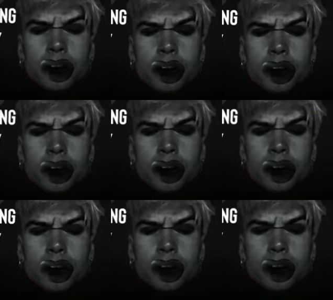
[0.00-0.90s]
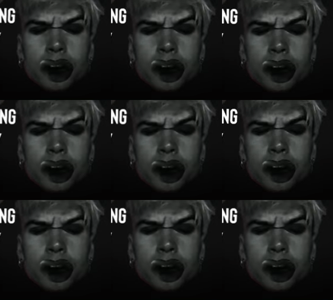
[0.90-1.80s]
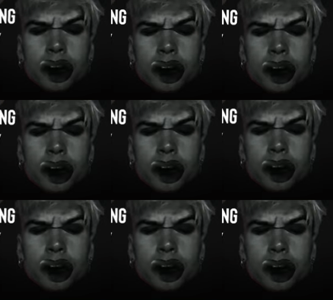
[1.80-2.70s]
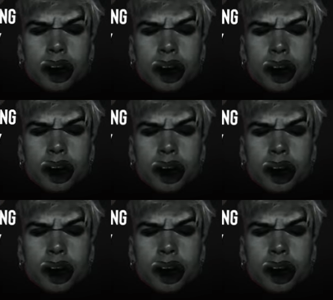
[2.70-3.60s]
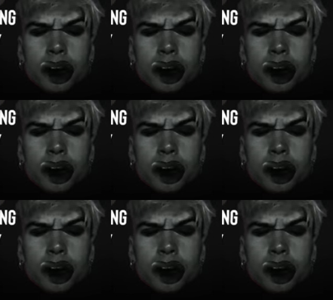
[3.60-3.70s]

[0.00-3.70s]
Nobody speaks.